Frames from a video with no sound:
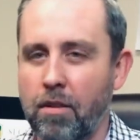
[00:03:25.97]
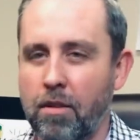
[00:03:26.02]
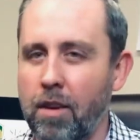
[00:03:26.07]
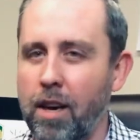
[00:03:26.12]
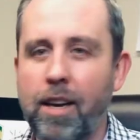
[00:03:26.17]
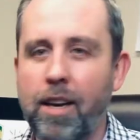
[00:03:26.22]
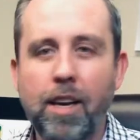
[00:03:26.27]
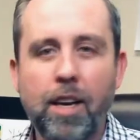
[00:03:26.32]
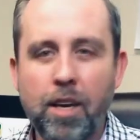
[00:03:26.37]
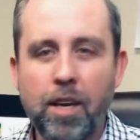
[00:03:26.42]

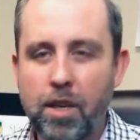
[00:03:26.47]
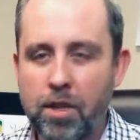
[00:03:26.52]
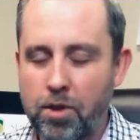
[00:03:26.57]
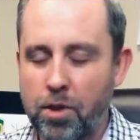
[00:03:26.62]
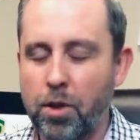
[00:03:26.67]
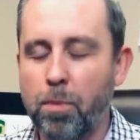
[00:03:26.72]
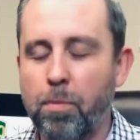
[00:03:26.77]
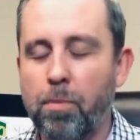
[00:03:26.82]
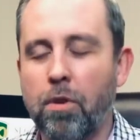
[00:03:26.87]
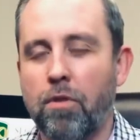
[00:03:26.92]
right? So
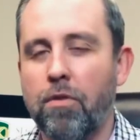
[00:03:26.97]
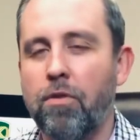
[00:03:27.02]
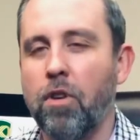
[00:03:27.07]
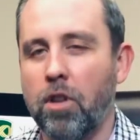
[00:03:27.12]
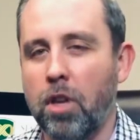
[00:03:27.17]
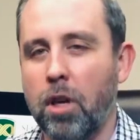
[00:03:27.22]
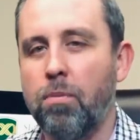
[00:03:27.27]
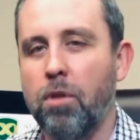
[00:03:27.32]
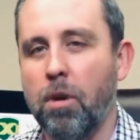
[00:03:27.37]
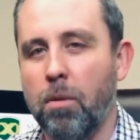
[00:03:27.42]
your
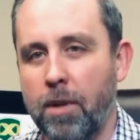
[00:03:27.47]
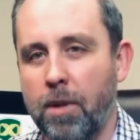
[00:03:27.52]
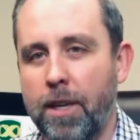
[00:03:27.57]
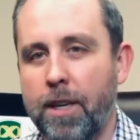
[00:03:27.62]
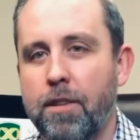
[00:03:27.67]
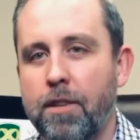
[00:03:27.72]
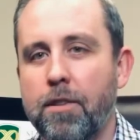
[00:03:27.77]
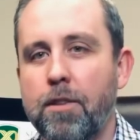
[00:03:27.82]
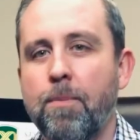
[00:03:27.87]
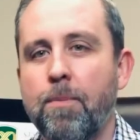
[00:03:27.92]
portfolio probably
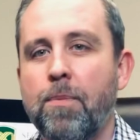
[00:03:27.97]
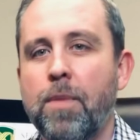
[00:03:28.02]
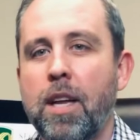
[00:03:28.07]
is.